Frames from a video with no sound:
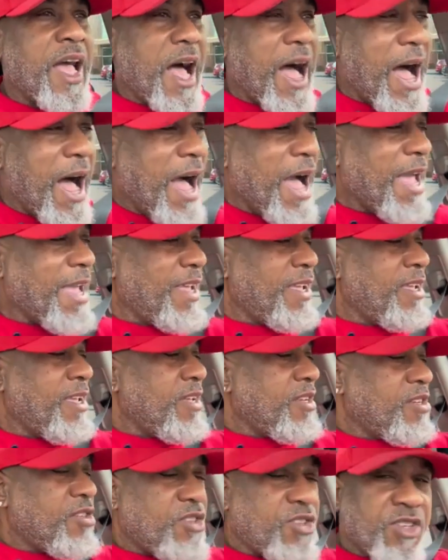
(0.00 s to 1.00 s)
I
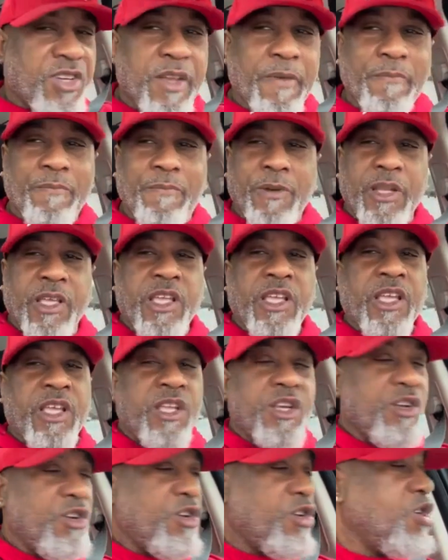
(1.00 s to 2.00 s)
simply
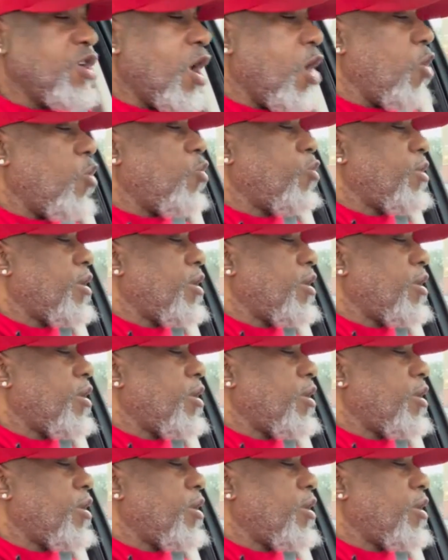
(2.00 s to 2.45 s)
know